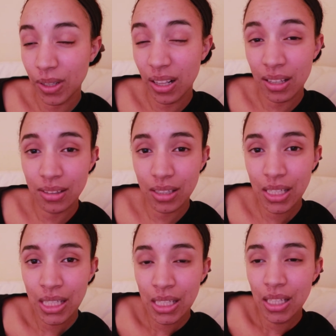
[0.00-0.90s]
ask
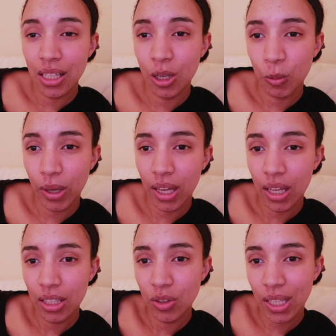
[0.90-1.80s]

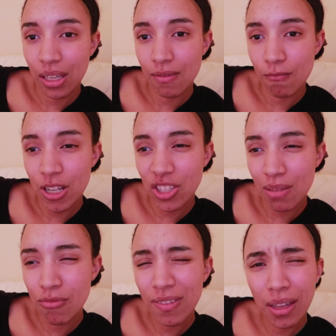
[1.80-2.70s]
where you can watch
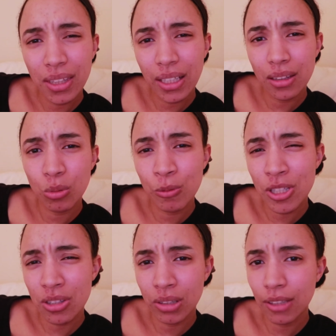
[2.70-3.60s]
that movie. I think at the moment
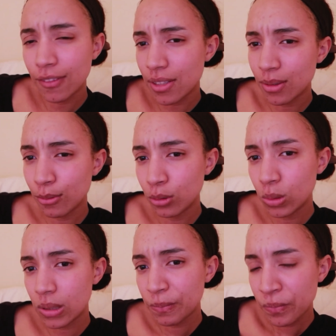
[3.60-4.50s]
it's only festivals.